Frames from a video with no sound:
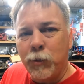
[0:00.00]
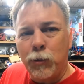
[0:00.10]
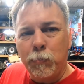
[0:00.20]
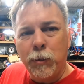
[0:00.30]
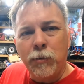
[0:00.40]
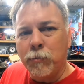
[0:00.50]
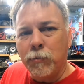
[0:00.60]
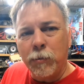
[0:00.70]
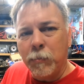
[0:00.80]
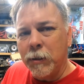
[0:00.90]
schmutz or
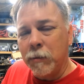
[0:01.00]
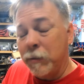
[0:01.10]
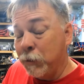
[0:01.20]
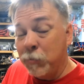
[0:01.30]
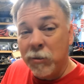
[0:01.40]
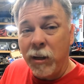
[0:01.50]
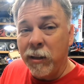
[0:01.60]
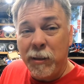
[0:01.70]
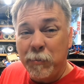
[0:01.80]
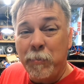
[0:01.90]
something. It was
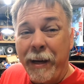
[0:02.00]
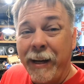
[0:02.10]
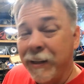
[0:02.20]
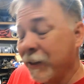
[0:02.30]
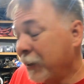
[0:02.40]
bad.